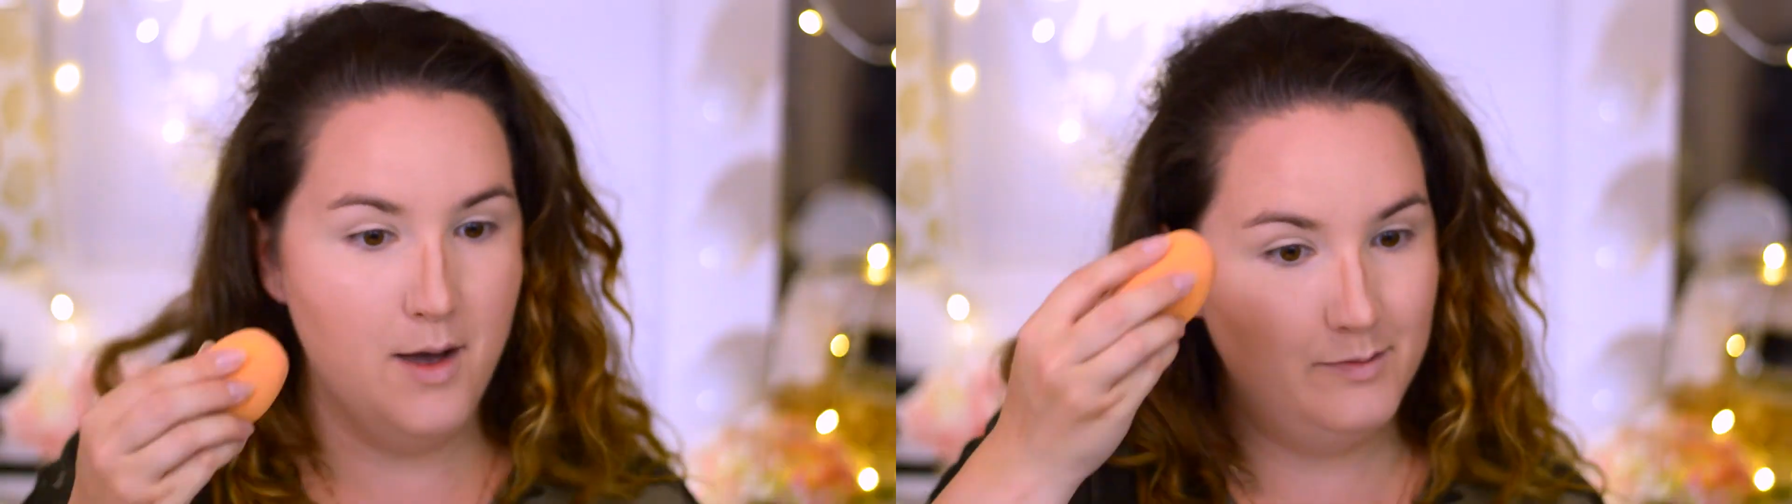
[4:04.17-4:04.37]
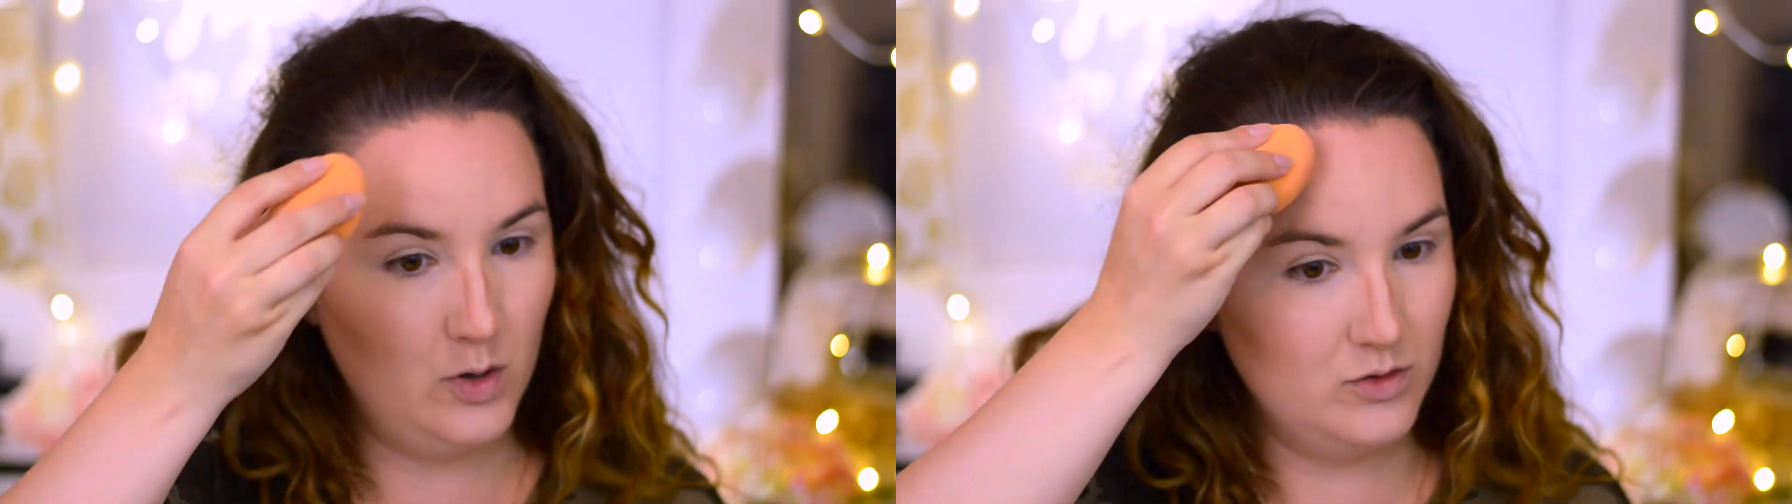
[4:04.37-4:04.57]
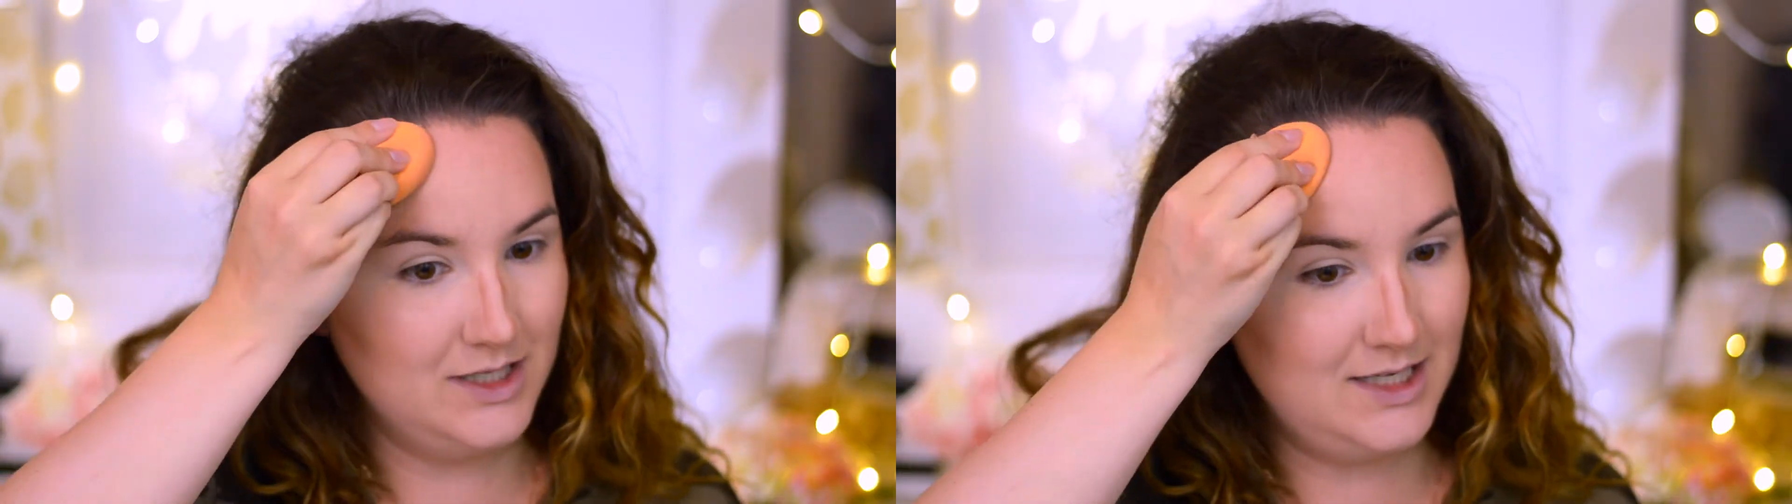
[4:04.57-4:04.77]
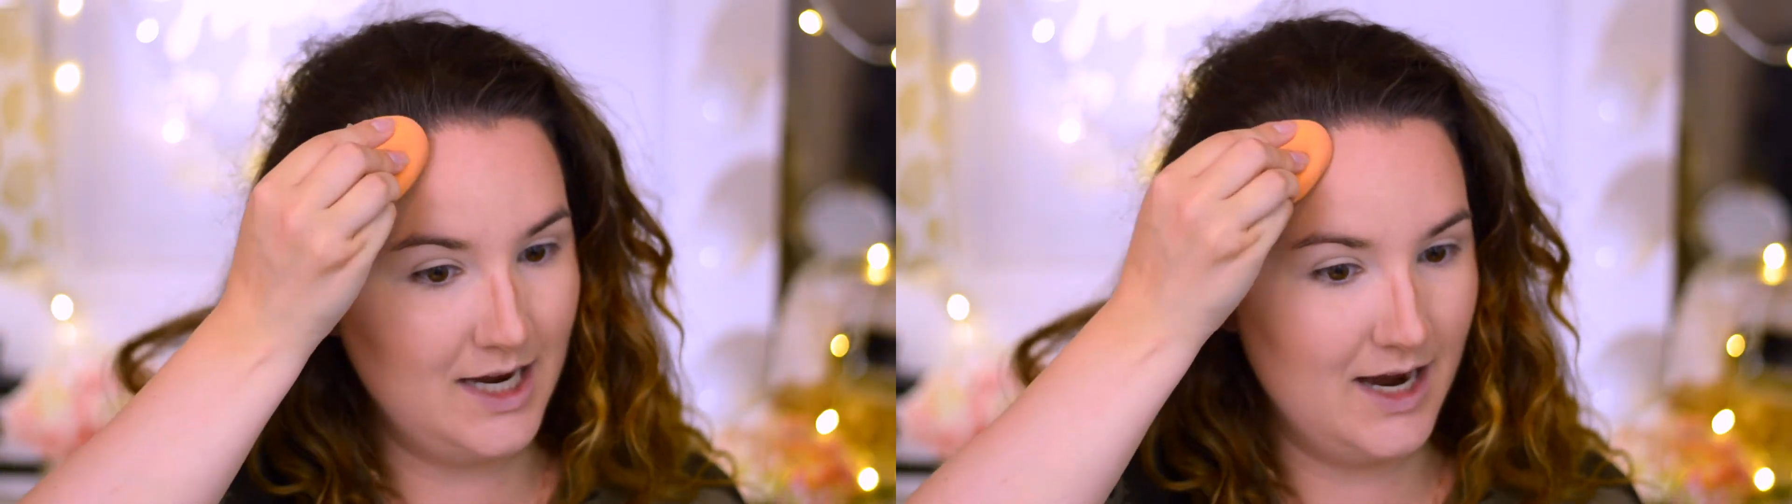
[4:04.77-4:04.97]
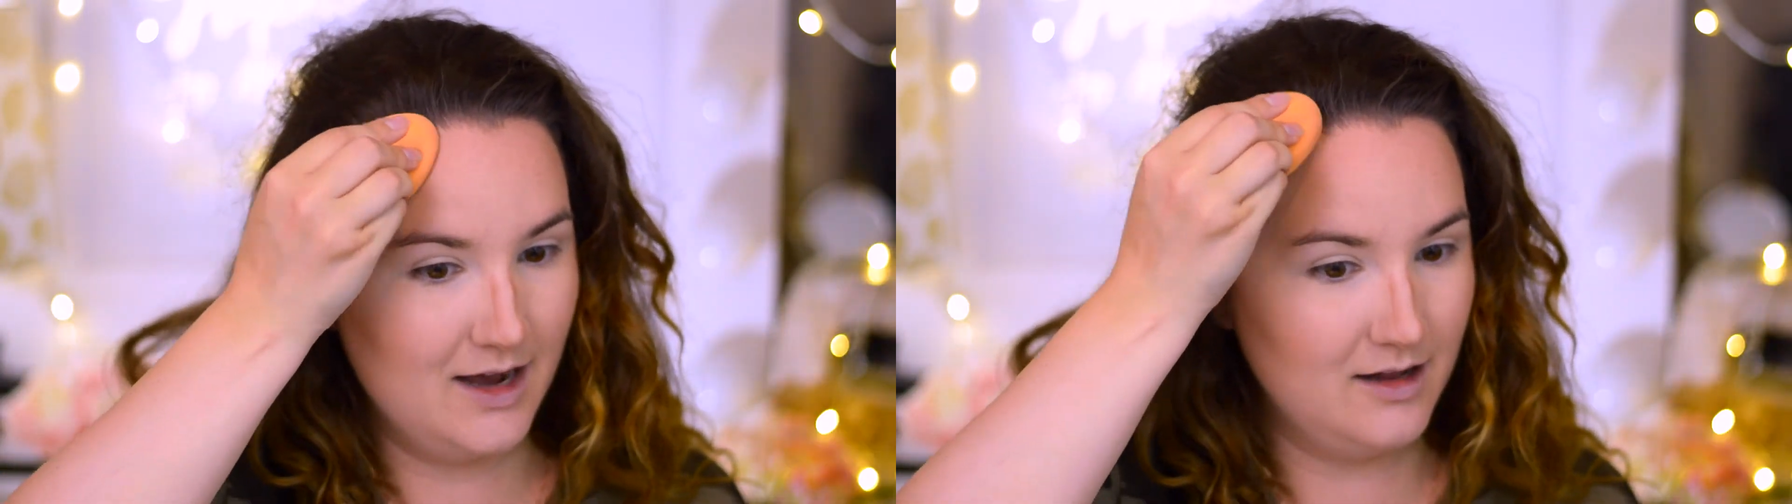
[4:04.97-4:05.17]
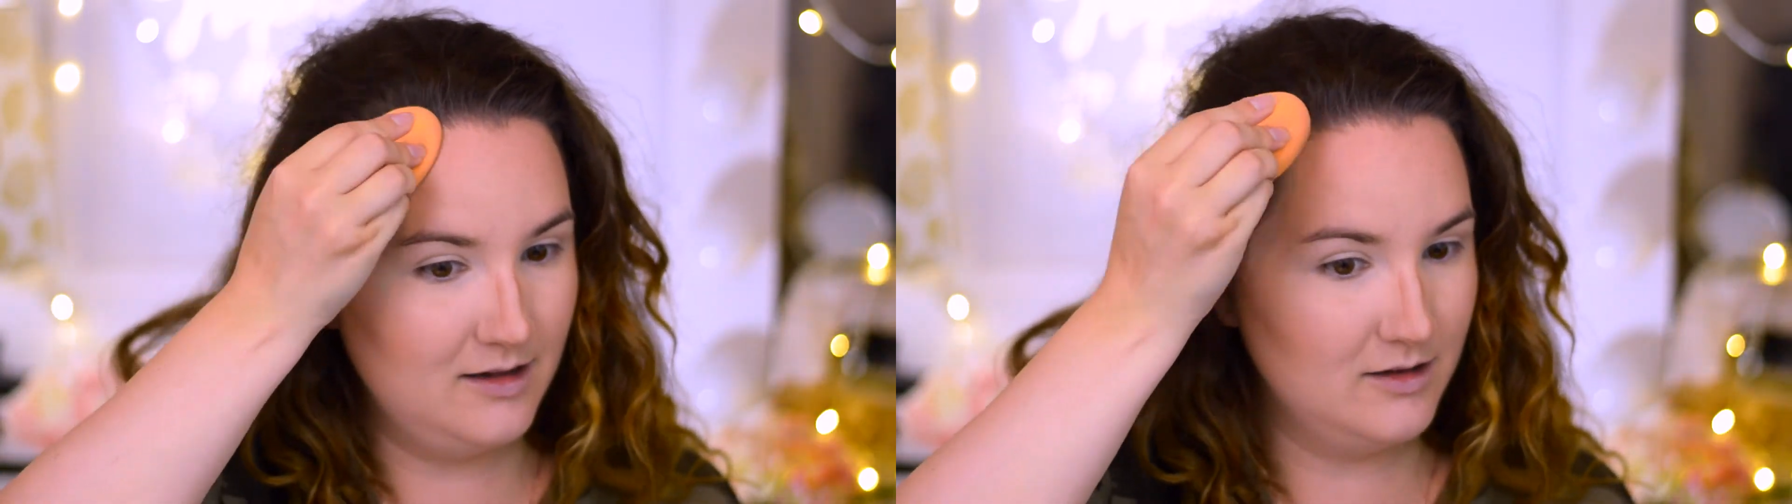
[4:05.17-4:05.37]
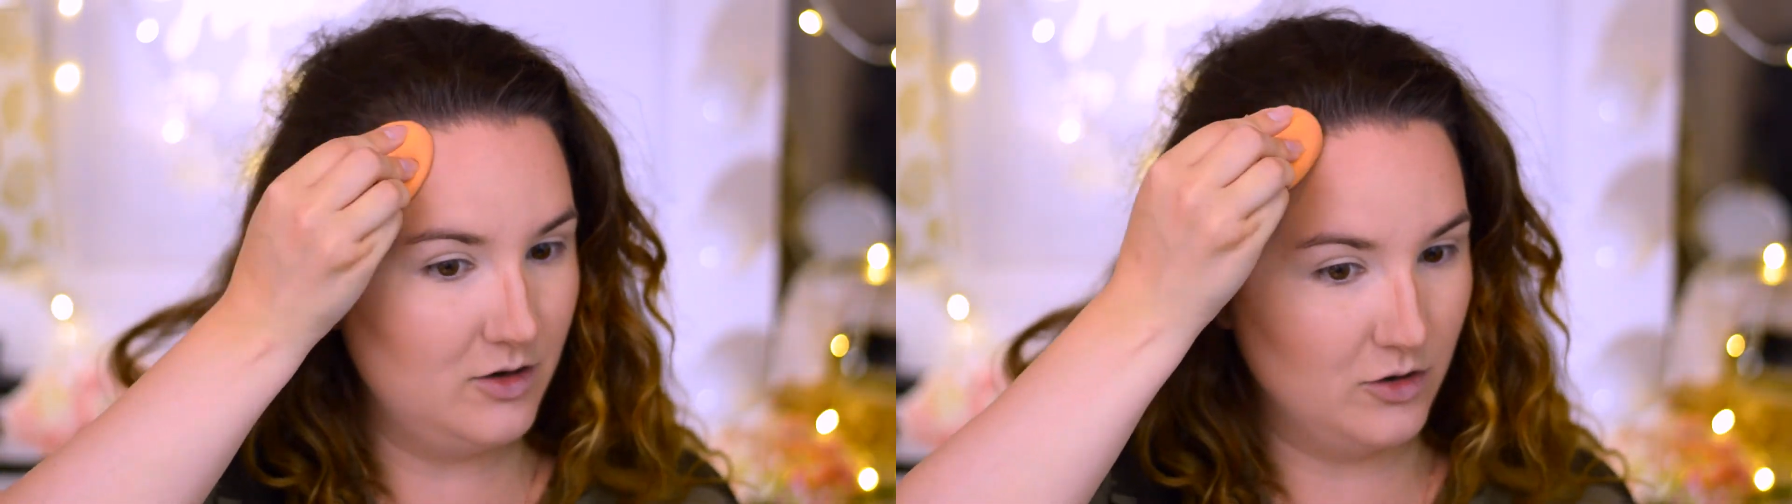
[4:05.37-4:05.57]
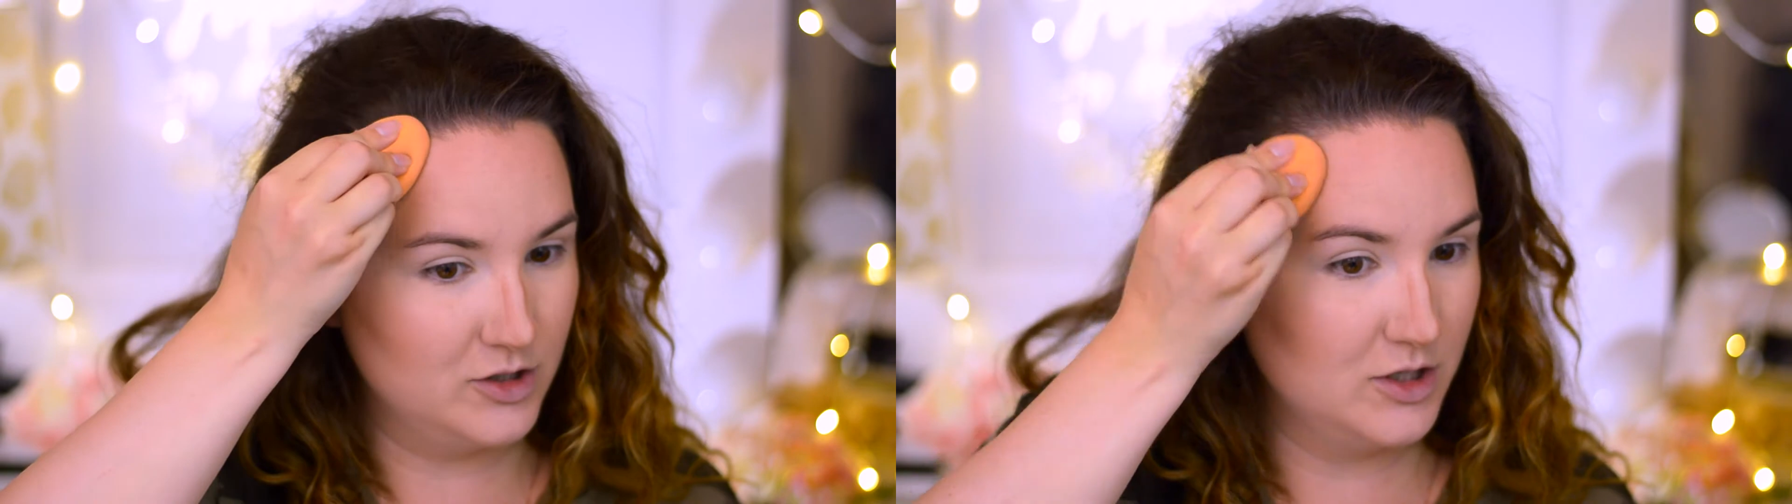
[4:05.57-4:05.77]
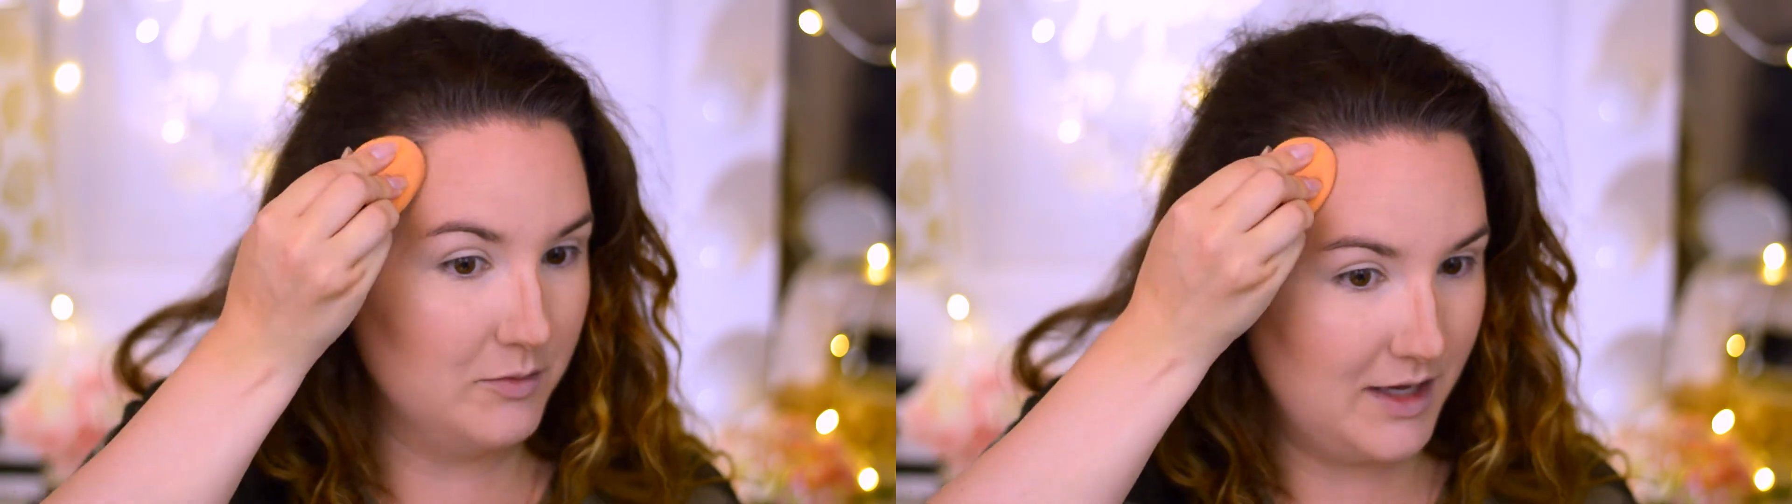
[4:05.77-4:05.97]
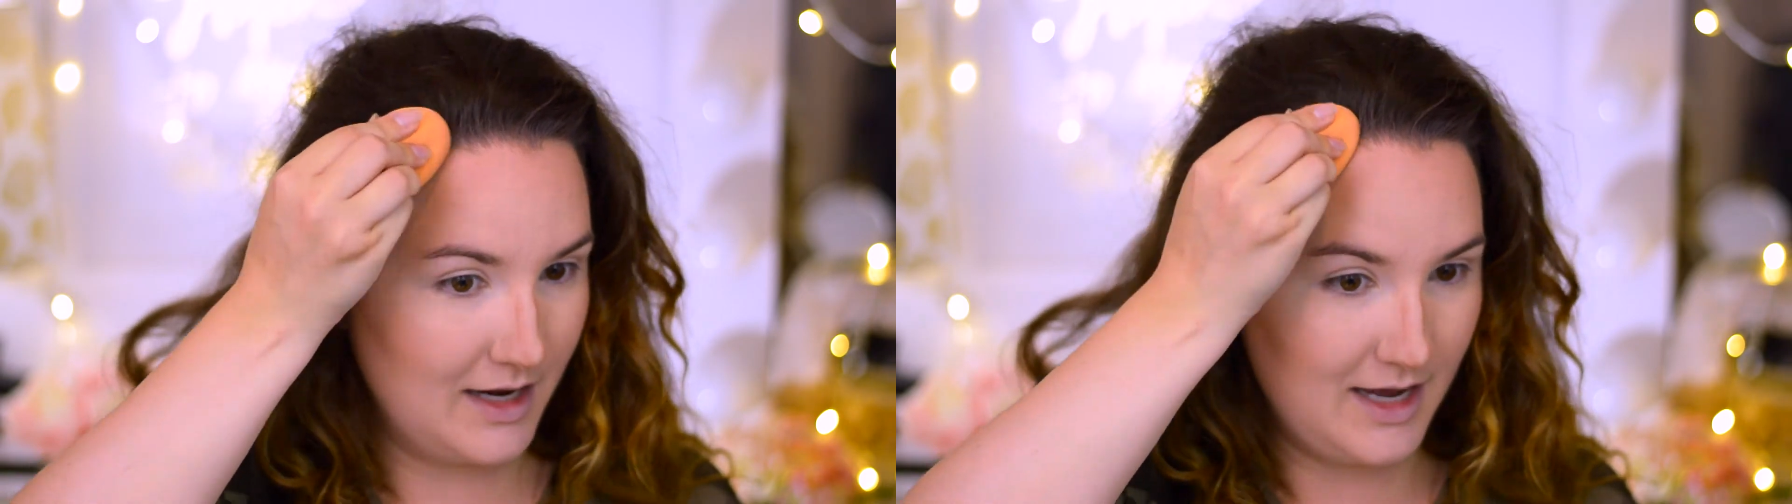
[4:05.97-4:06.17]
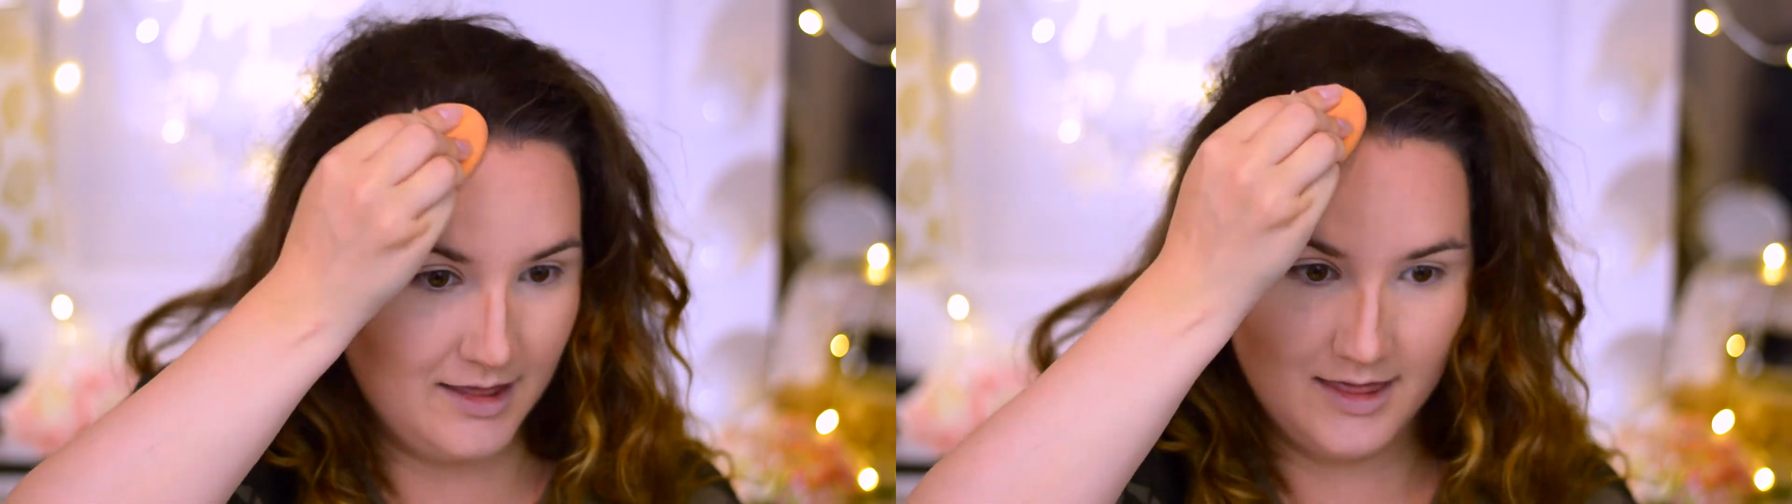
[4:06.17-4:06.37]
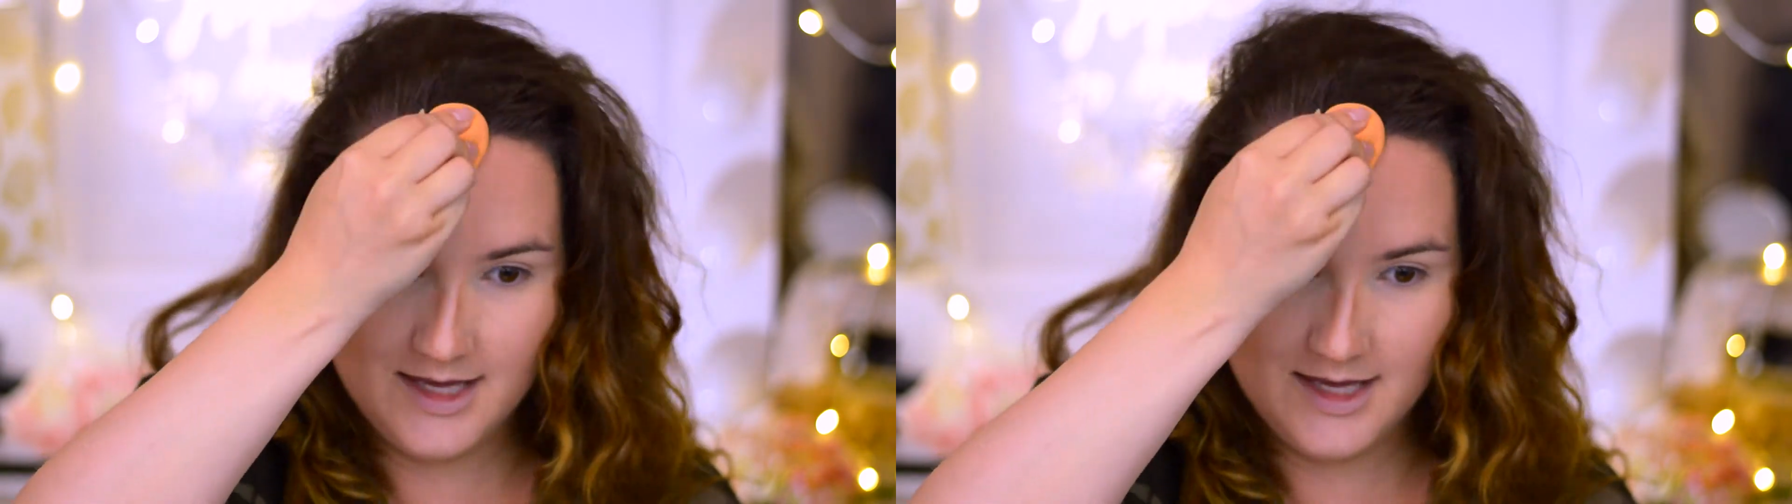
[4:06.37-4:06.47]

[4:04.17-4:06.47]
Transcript: ponytail or something like